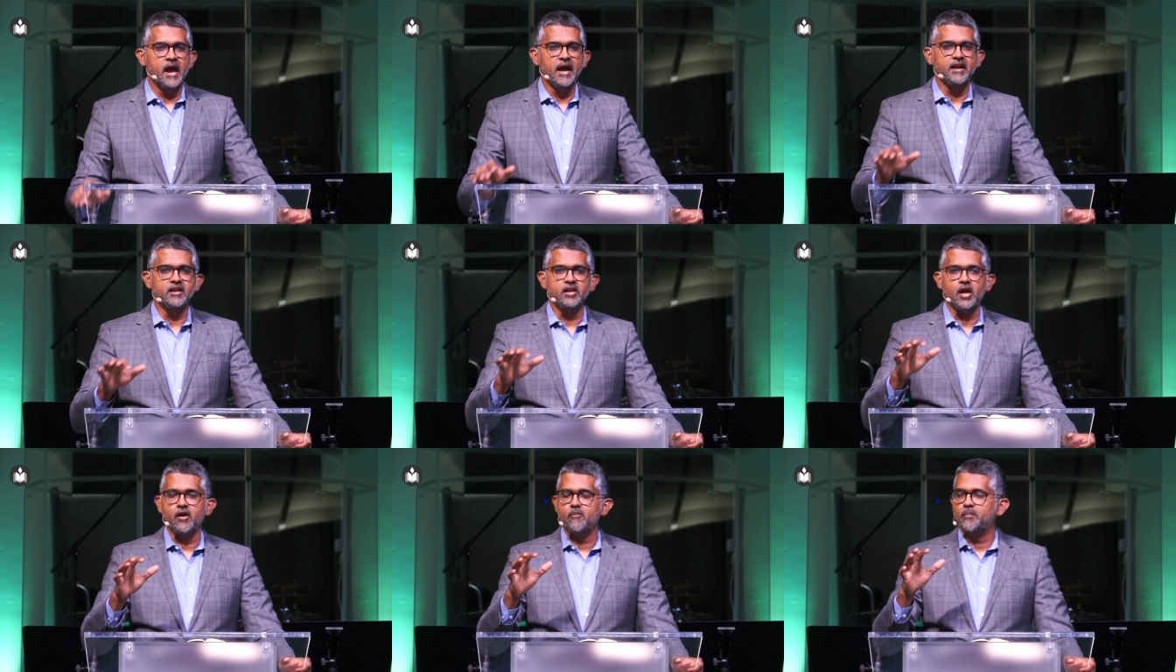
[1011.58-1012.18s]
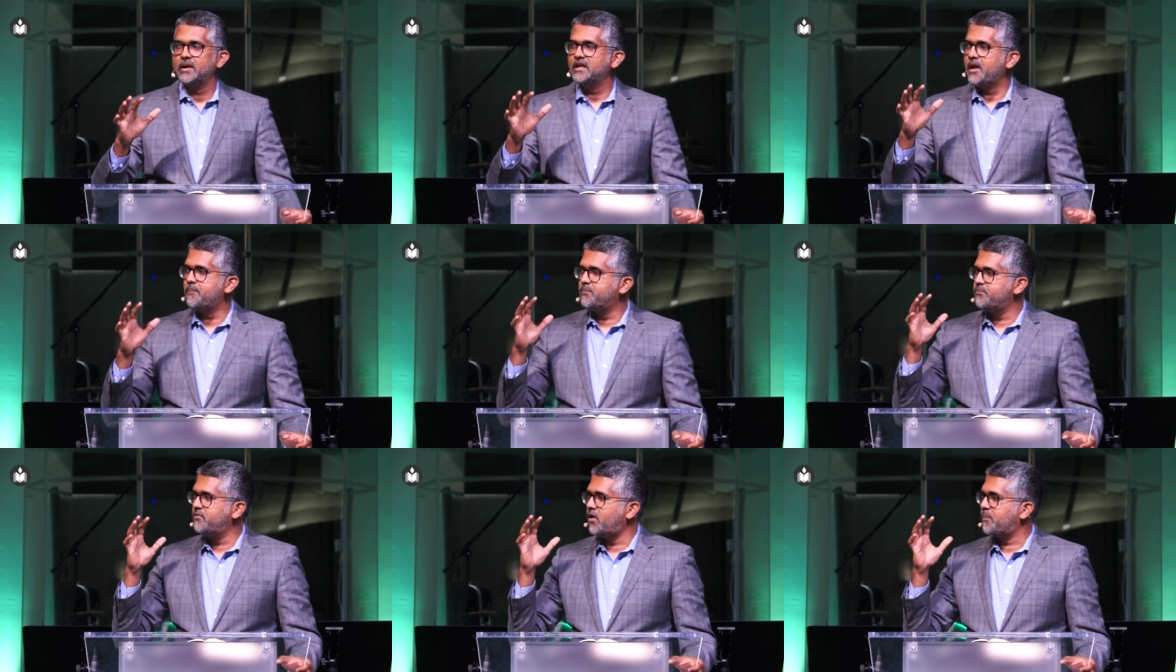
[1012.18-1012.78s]
and they but they
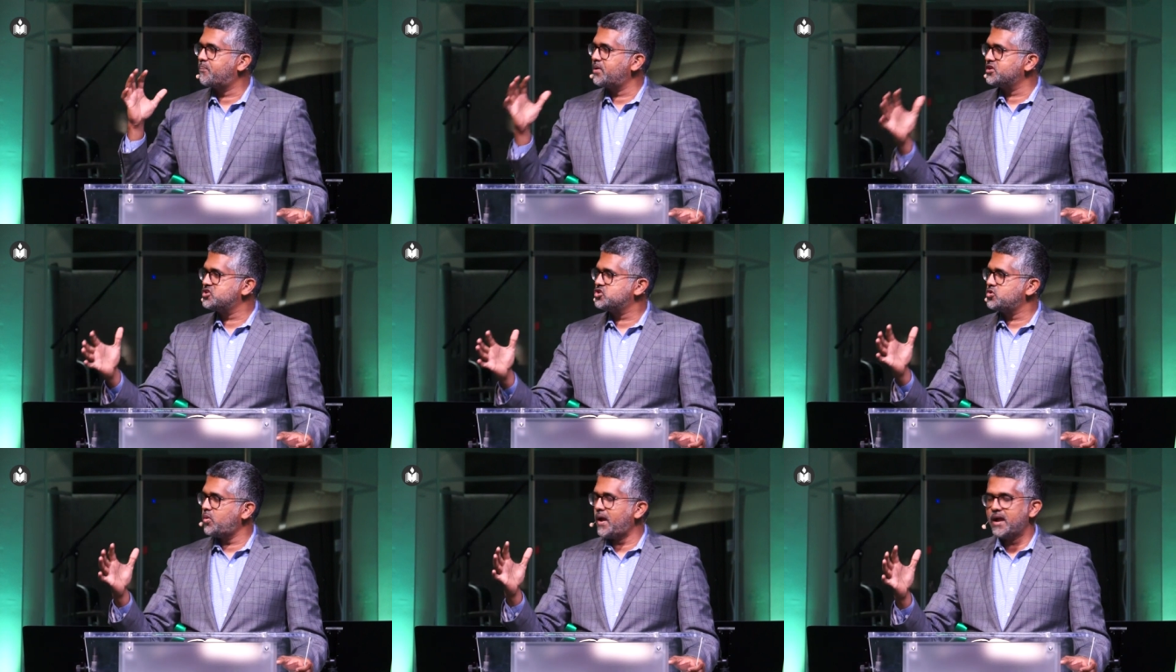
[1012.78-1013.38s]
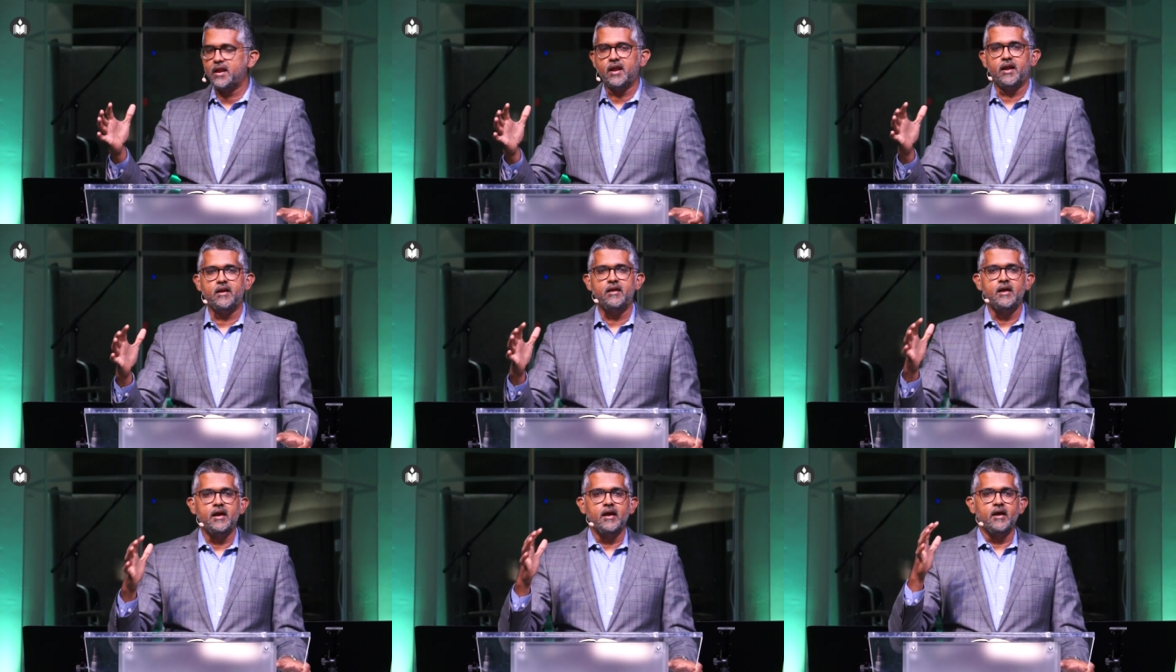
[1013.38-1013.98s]
were
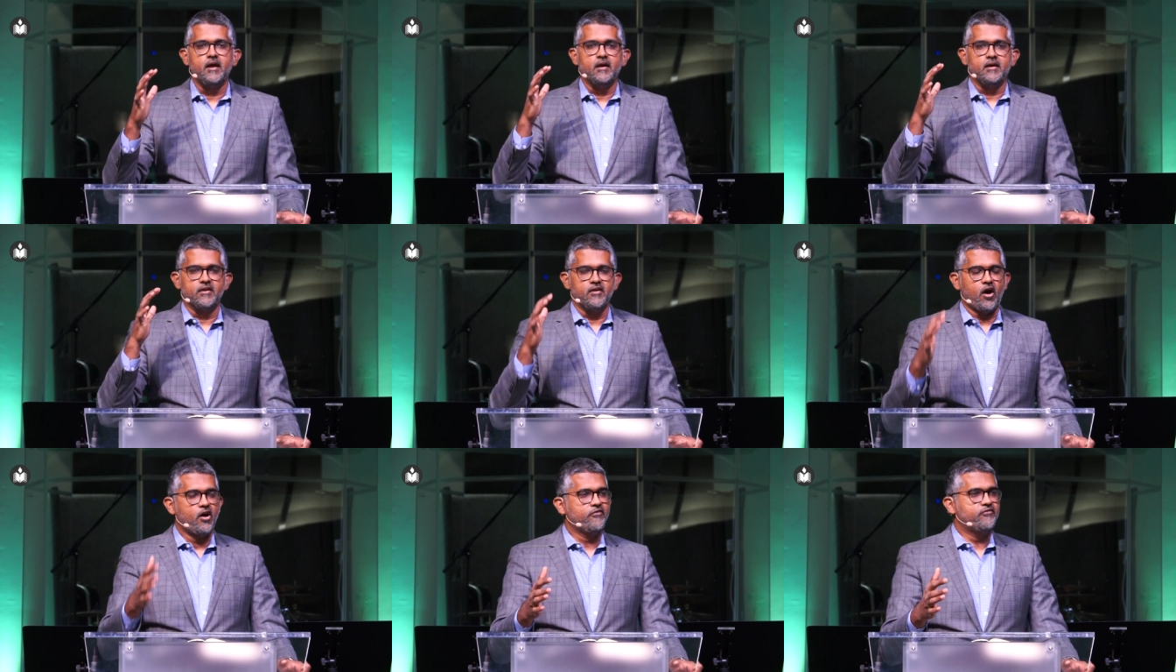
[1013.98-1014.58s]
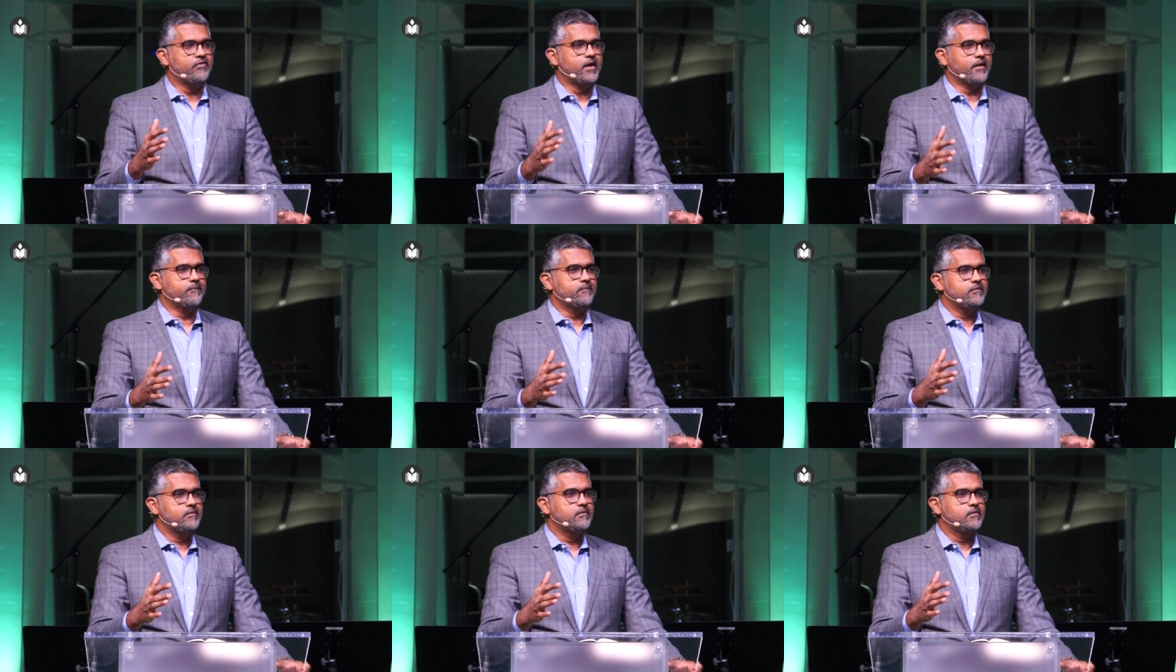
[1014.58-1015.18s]
persuaded of them.